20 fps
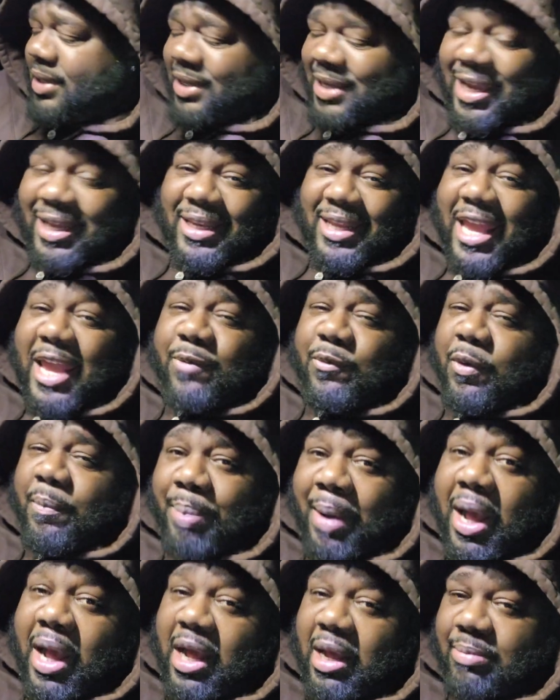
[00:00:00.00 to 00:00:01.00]
Getting hit with
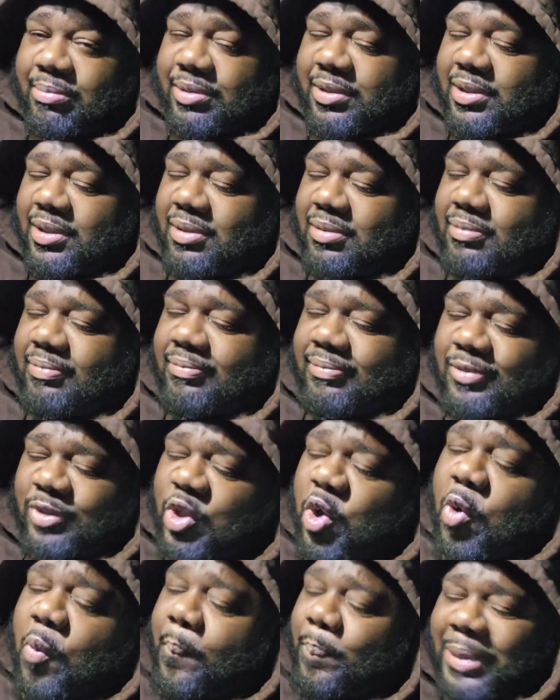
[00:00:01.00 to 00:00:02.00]
bombs.
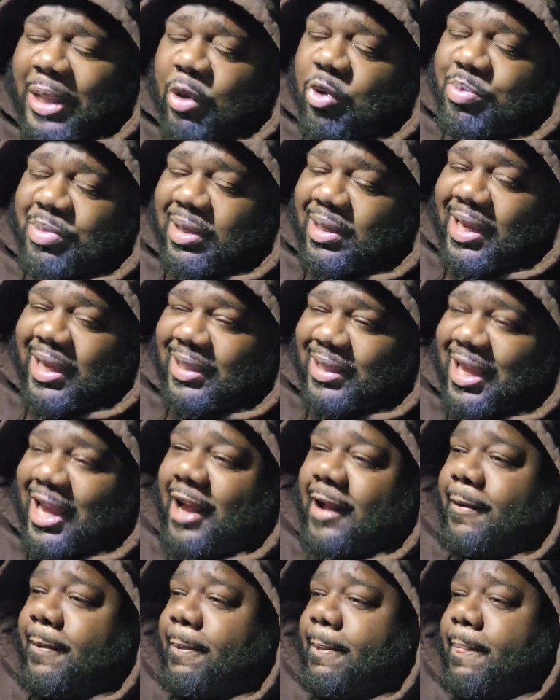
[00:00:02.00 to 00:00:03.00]
Don't play with me like
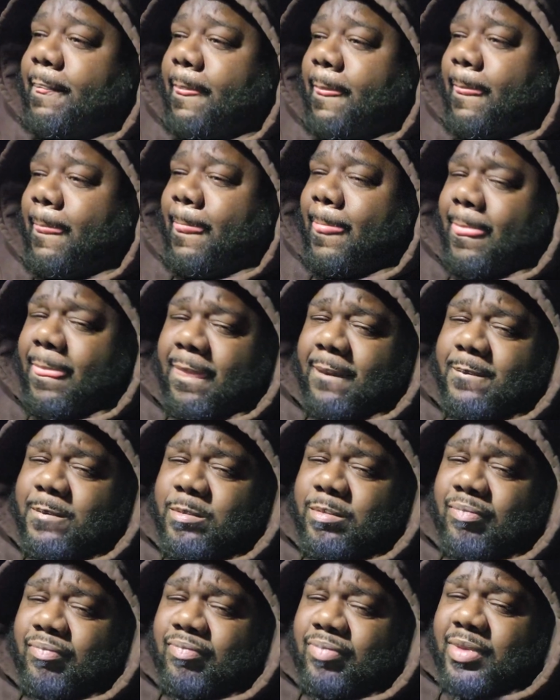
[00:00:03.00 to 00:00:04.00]
that.
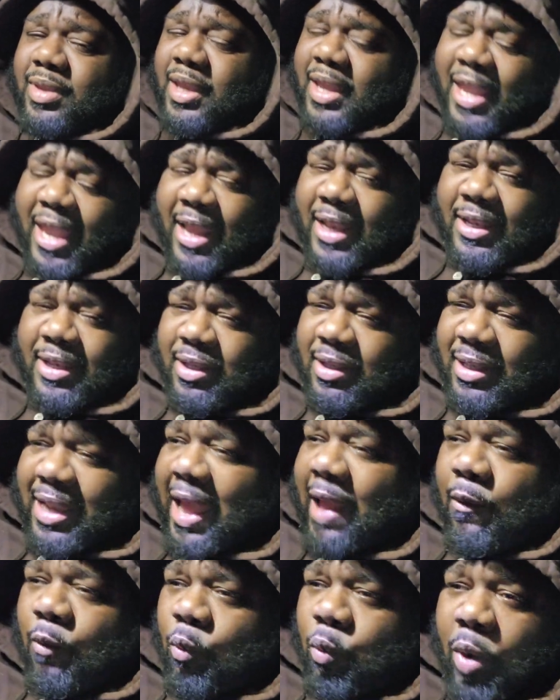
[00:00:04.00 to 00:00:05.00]
And
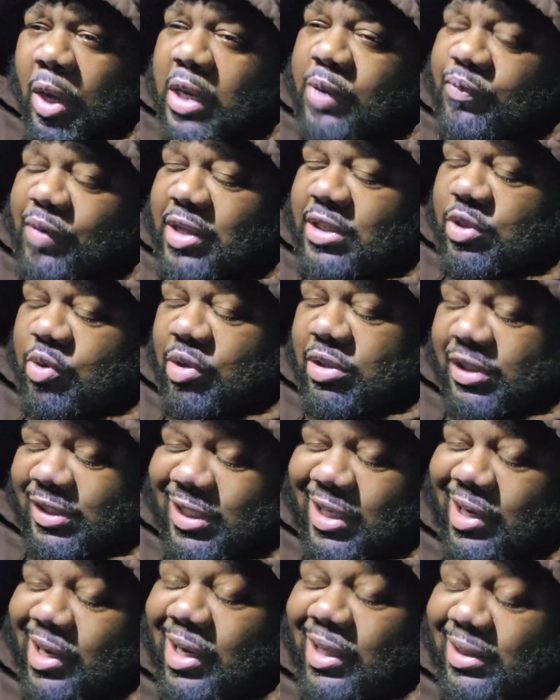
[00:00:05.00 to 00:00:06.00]
not one of us is going to
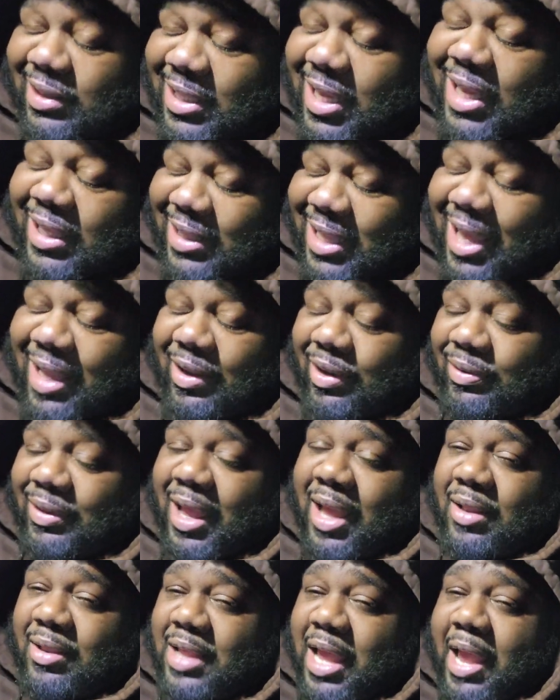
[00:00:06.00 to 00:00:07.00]
sit here and think
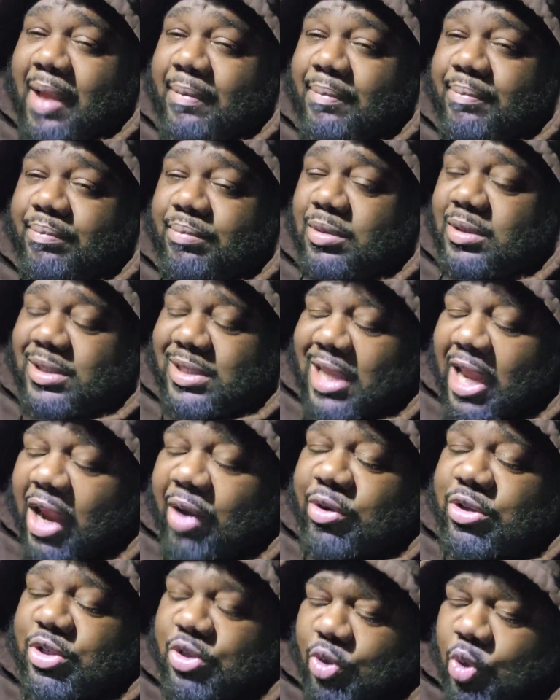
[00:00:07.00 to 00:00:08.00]
that
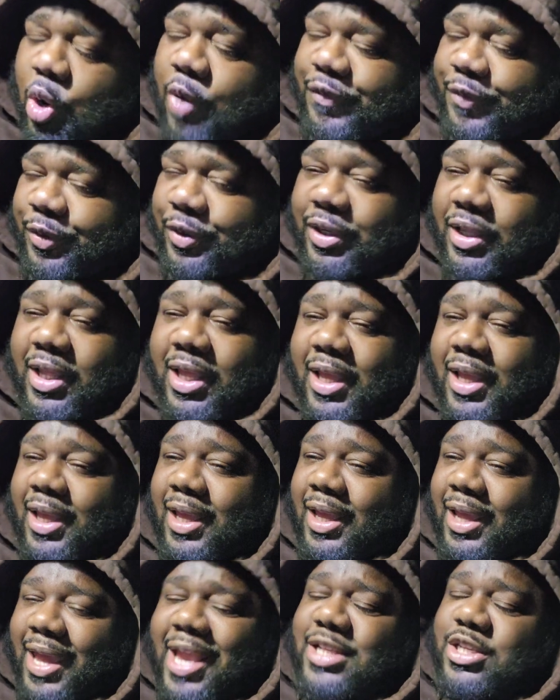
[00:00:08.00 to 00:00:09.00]
Terence Crawford
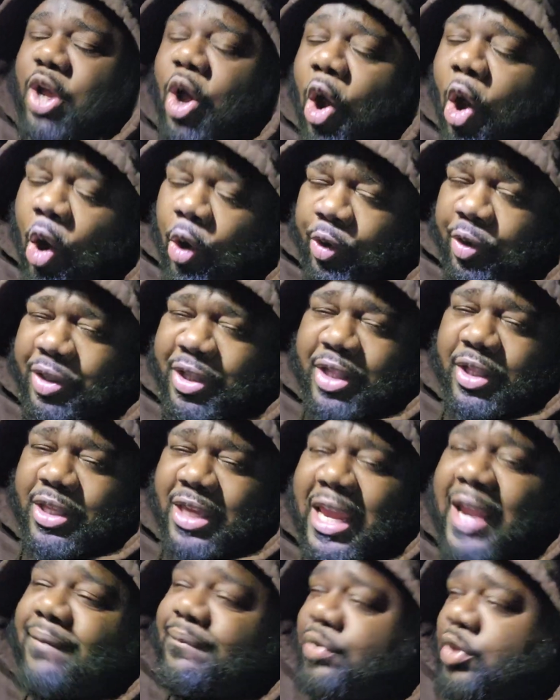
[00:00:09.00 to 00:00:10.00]
hits harder than
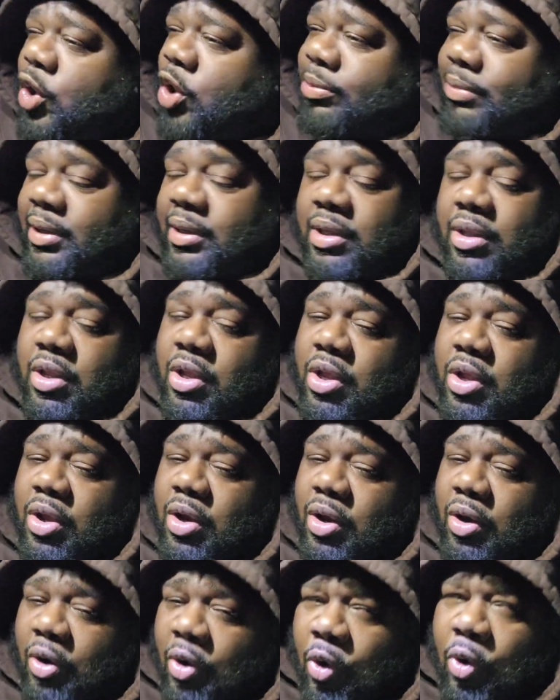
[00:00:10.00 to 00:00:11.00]
Keith Thurman
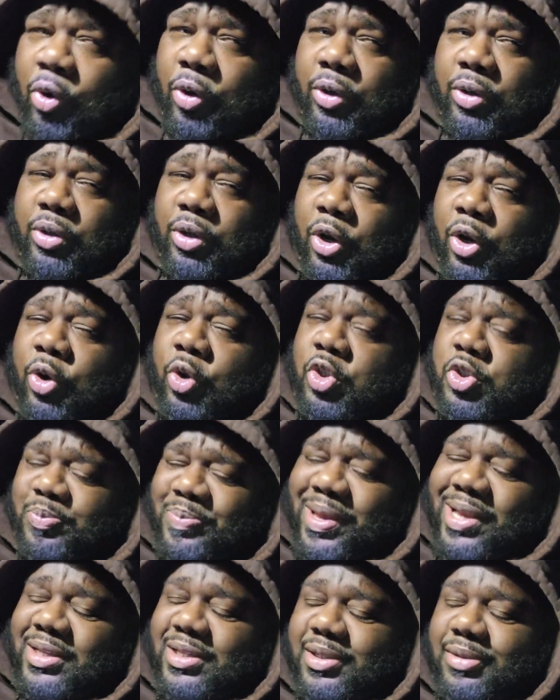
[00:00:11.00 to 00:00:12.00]
or Errol
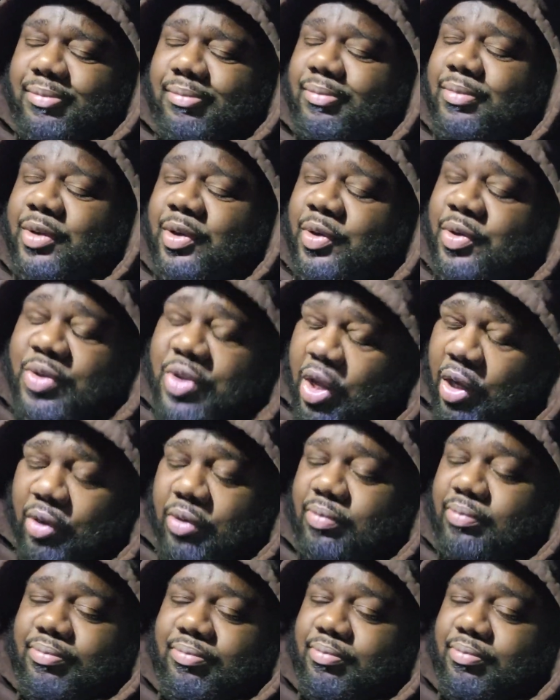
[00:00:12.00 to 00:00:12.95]
Spence. No